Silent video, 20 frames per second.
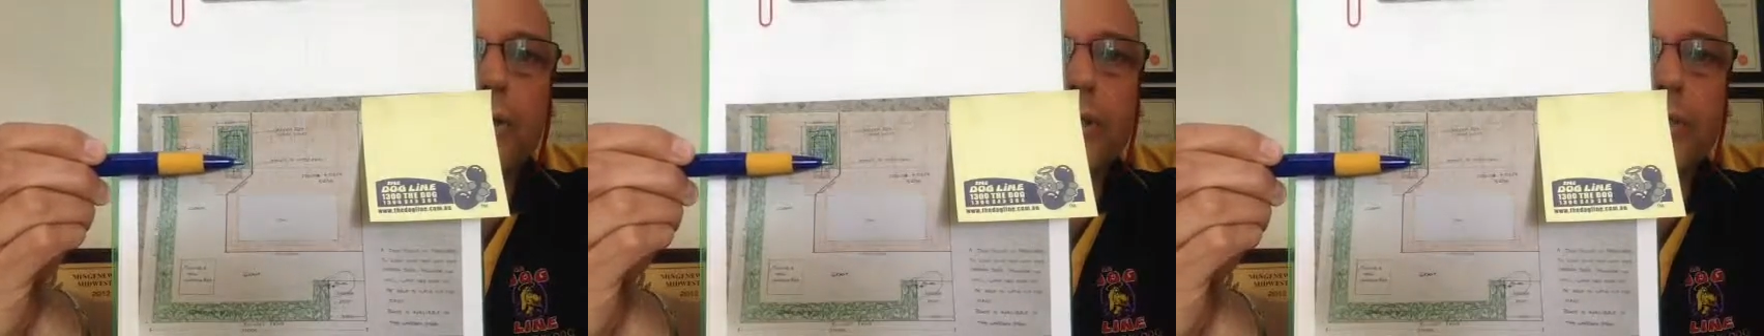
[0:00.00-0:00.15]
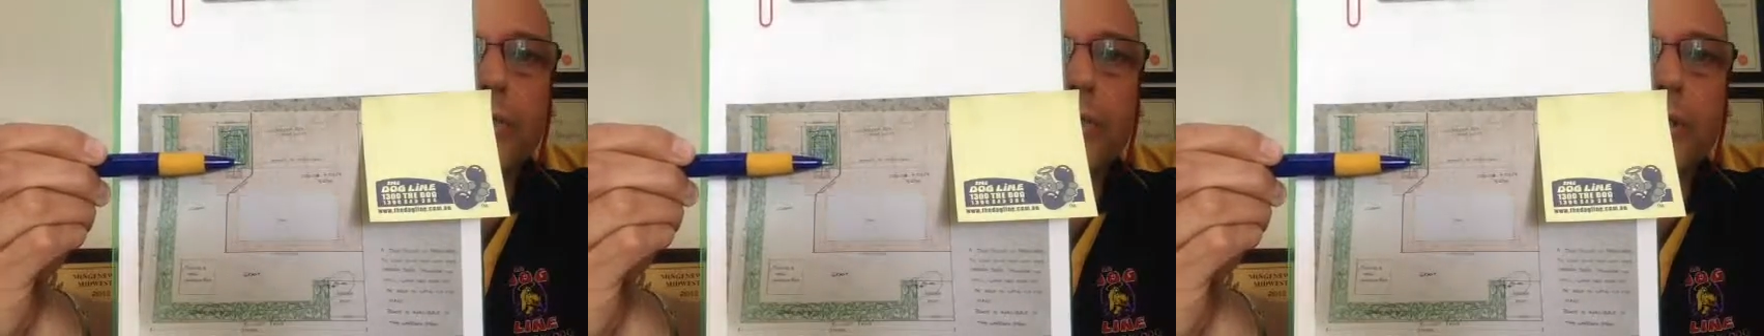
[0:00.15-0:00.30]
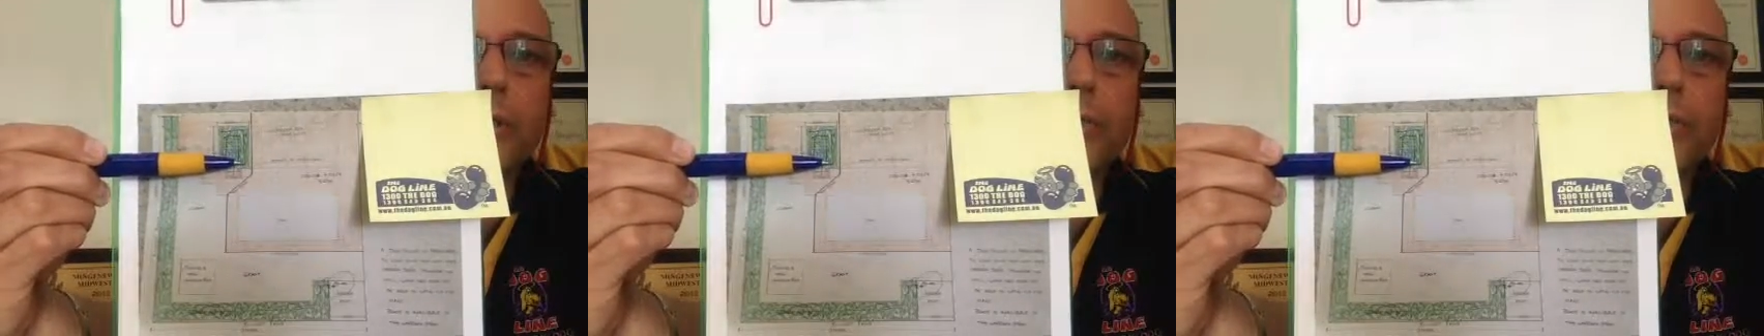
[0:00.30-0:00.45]
to
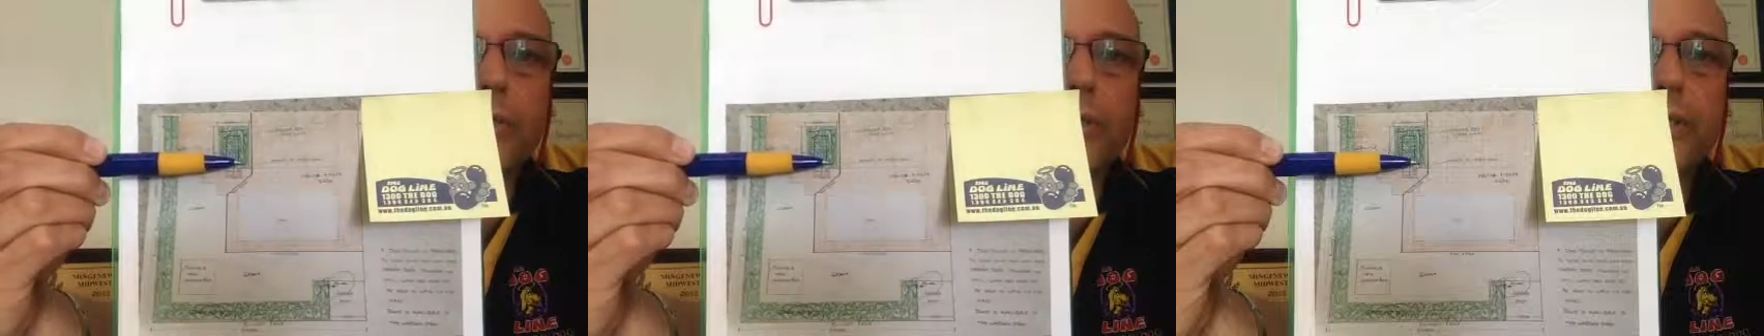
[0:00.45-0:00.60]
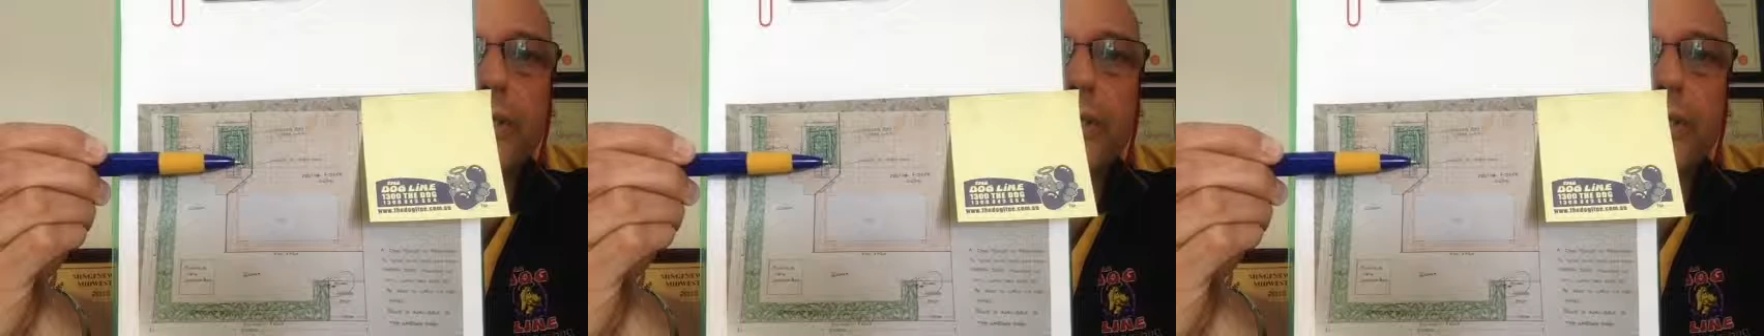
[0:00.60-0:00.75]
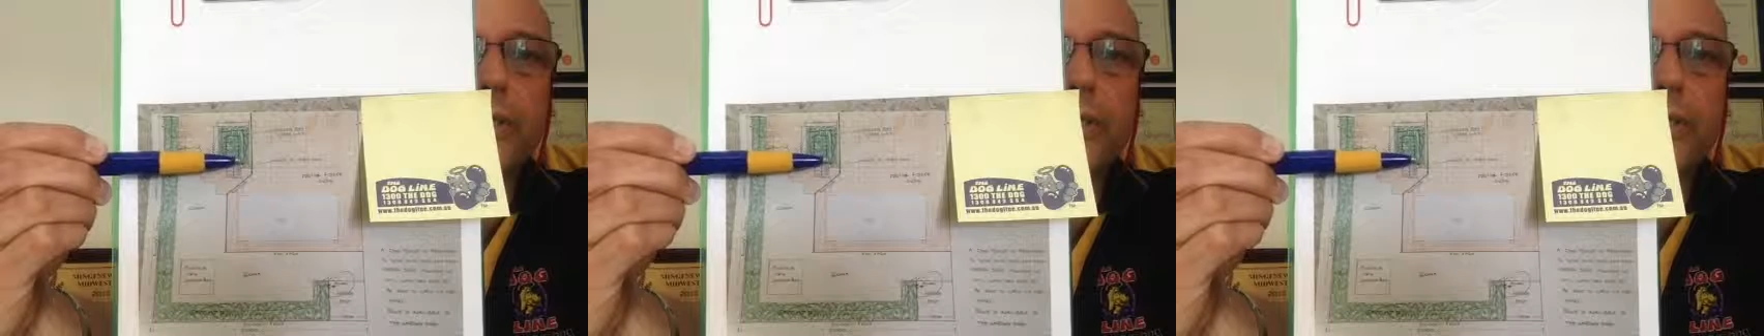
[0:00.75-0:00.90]
the bottom of the
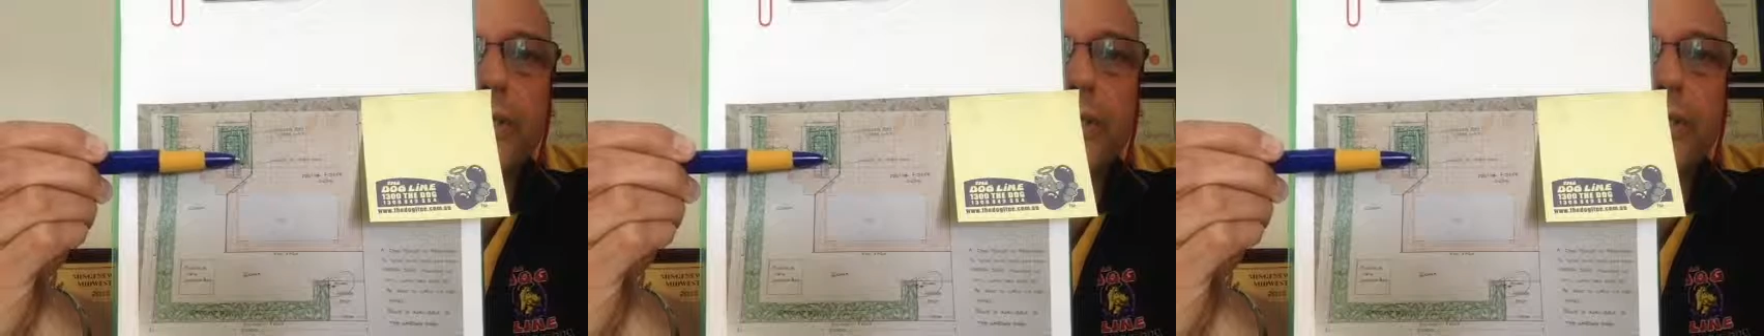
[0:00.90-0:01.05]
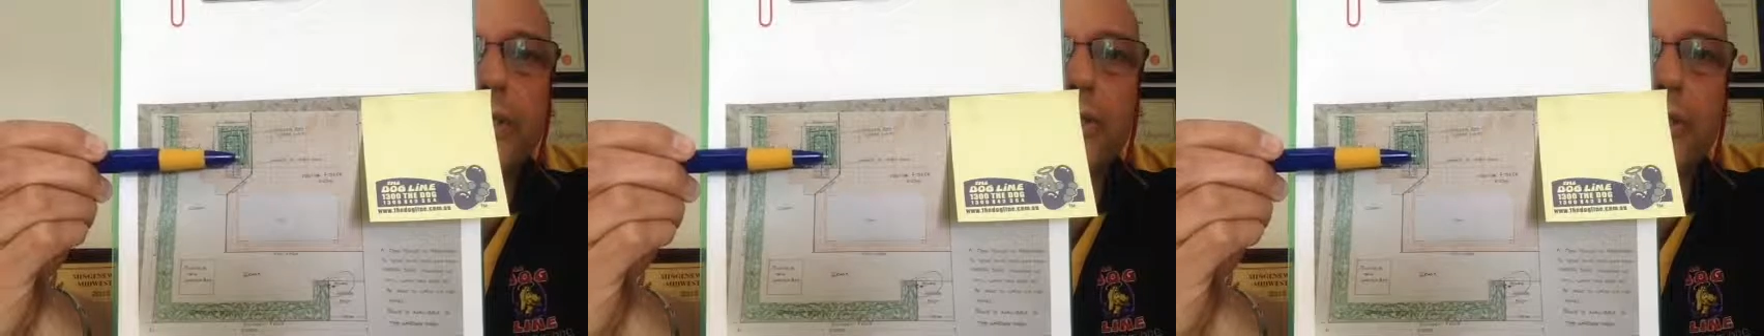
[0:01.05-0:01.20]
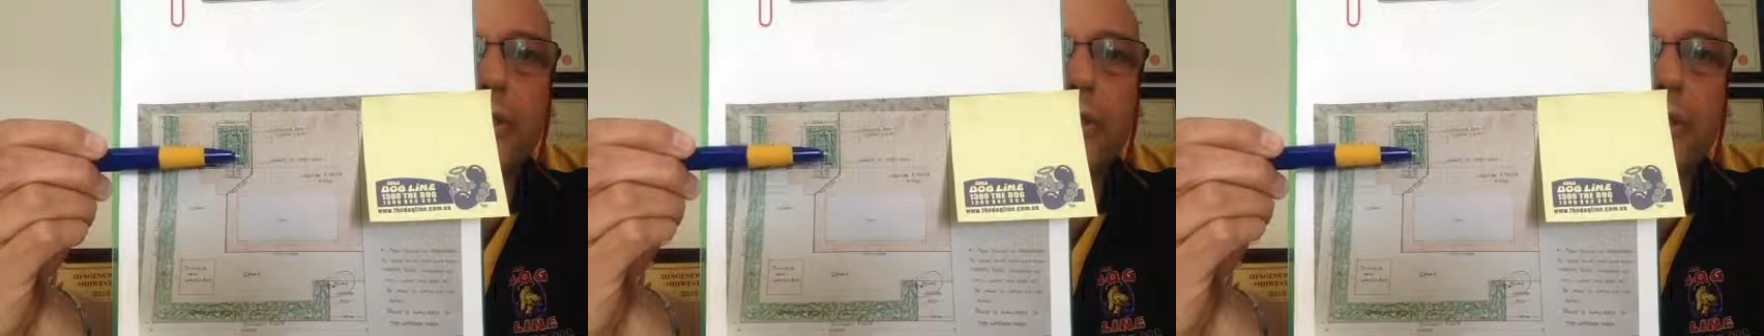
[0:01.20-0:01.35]
stairs,
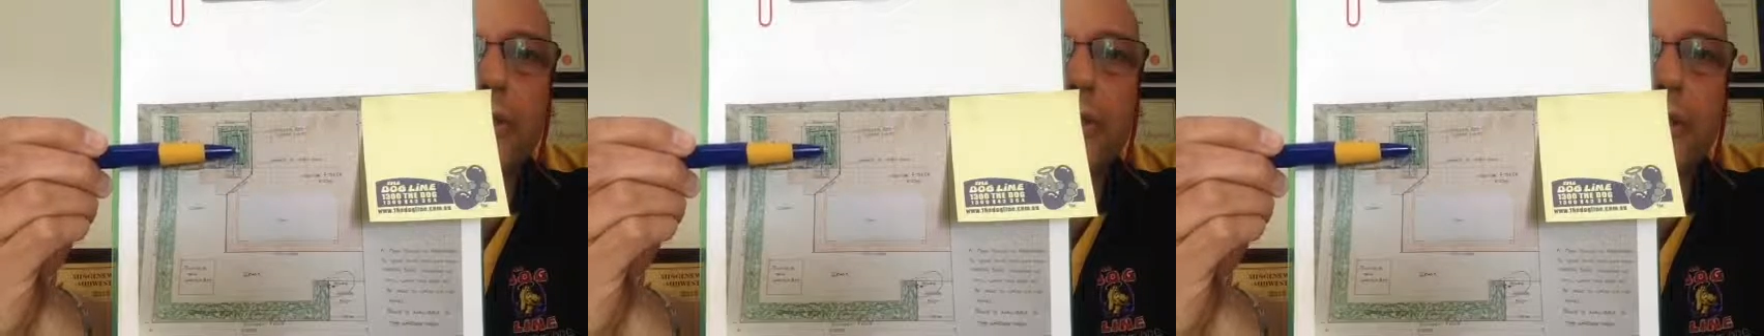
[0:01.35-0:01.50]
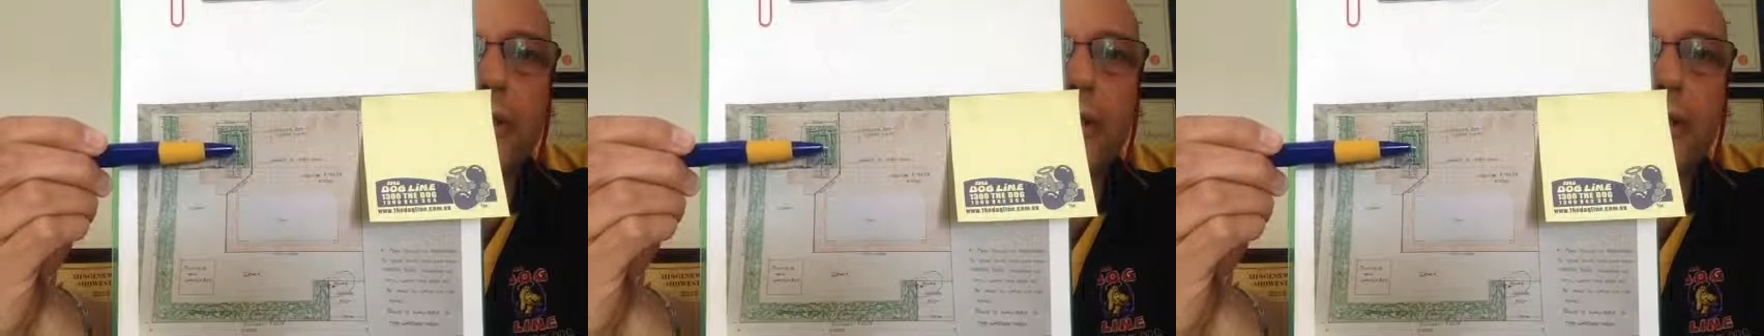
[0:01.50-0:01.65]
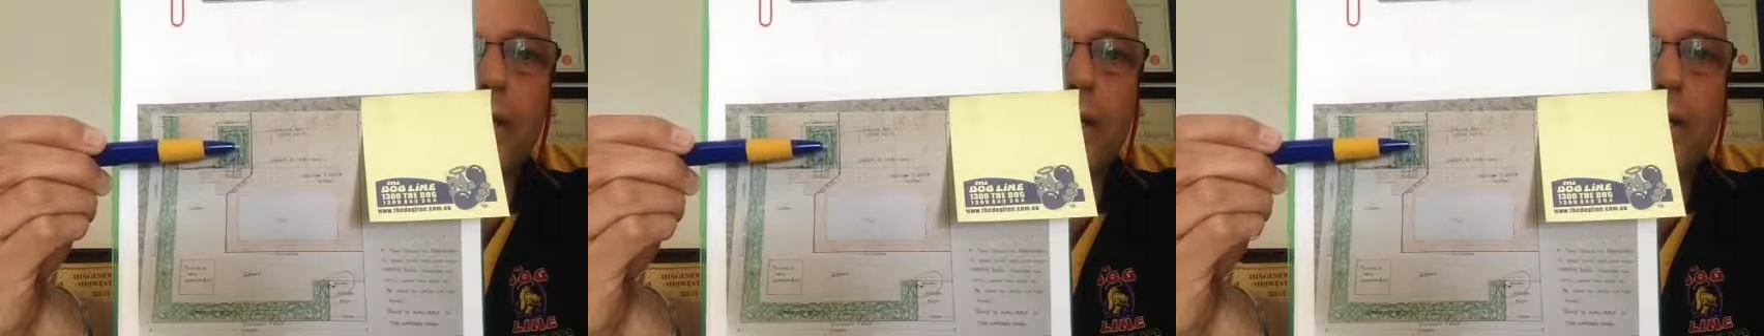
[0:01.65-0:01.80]
then turn
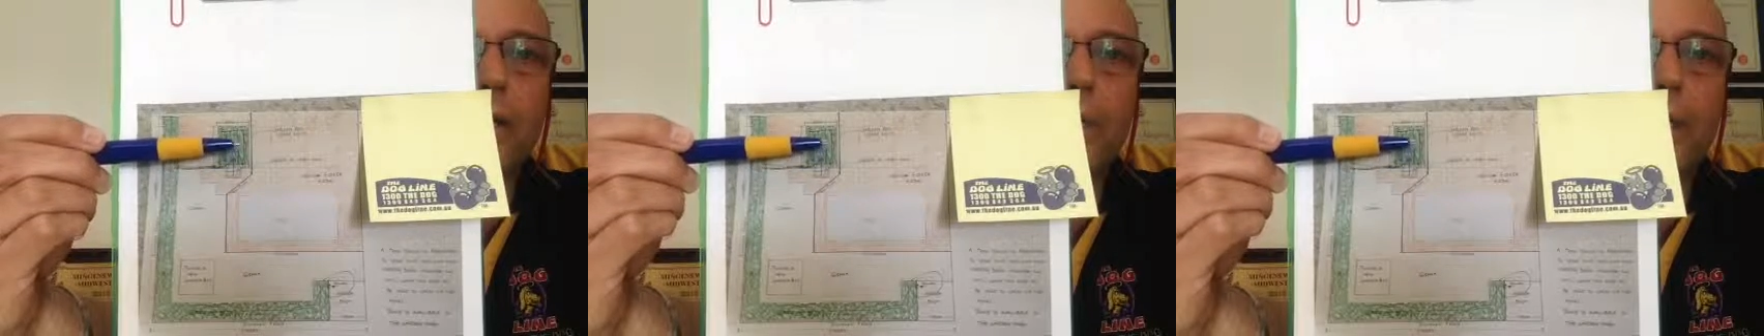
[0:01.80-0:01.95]
around and go